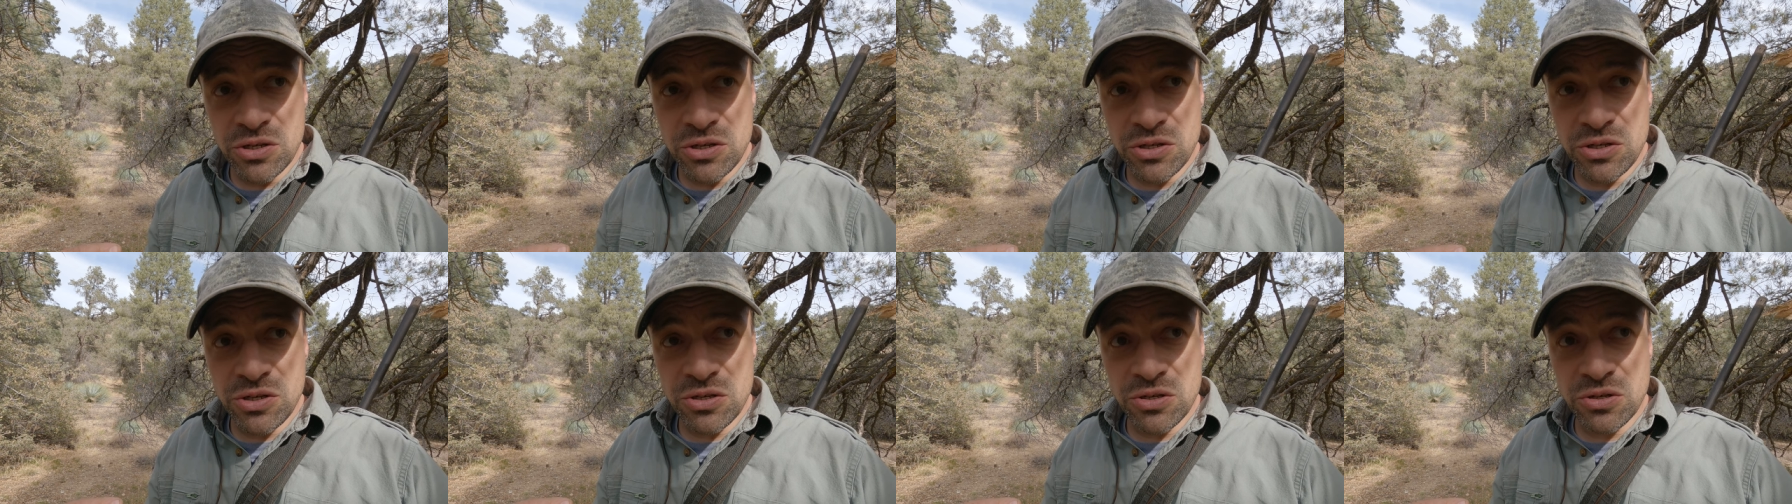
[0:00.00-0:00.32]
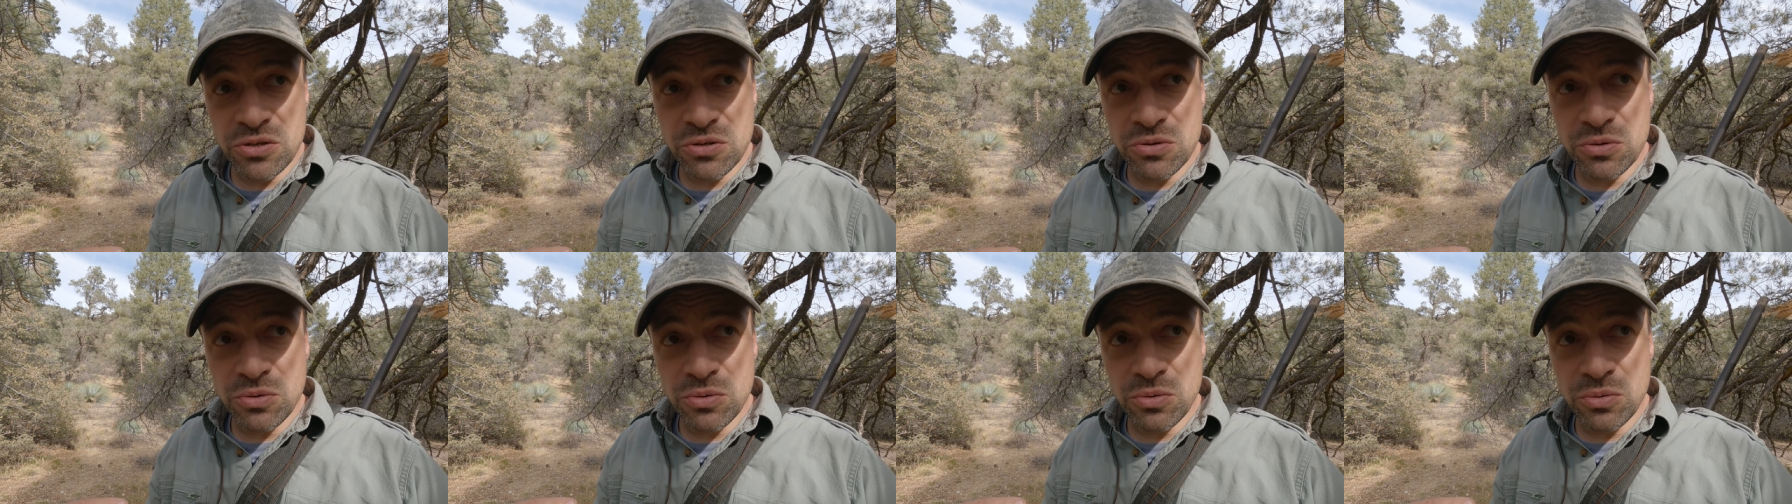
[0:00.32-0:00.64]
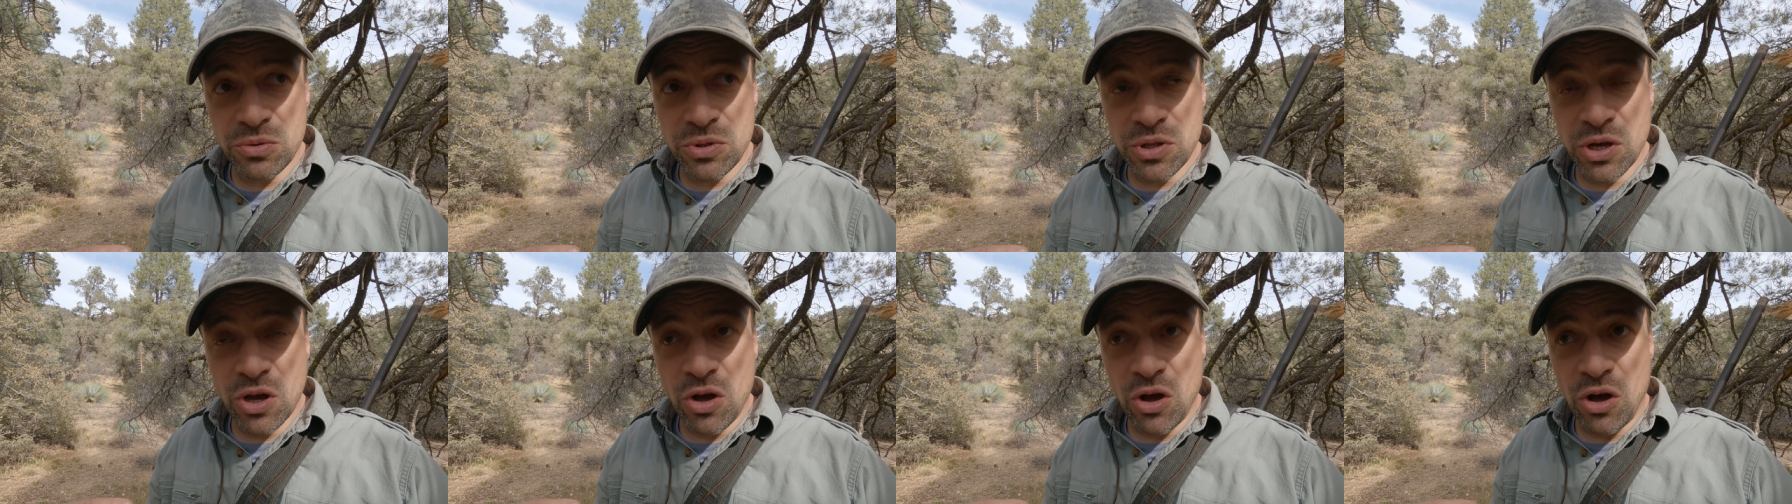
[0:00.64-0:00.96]
to
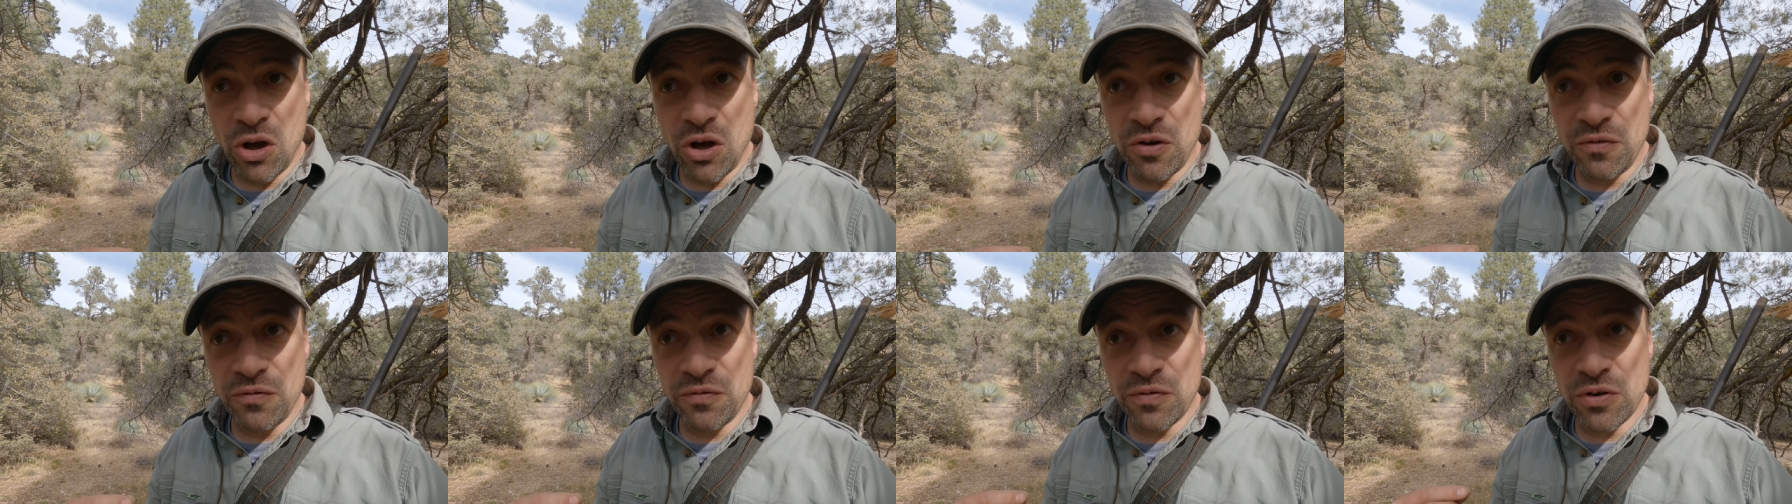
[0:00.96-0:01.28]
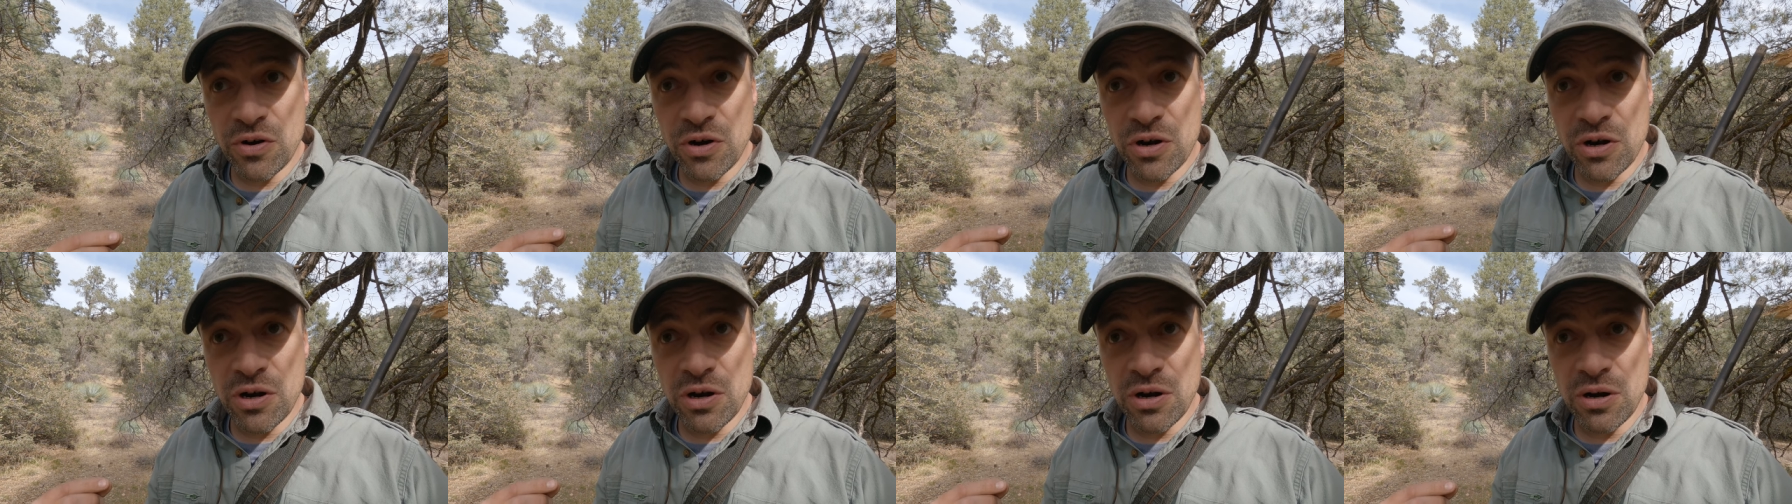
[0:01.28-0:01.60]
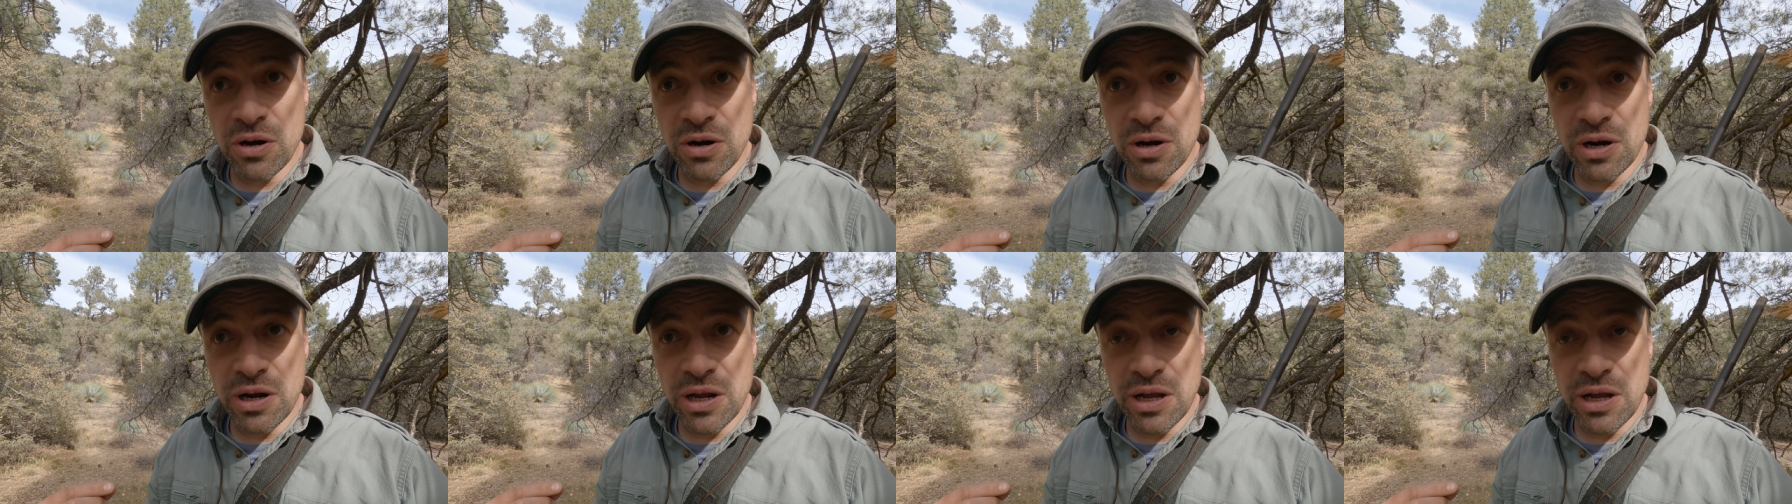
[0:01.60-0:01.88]
the call for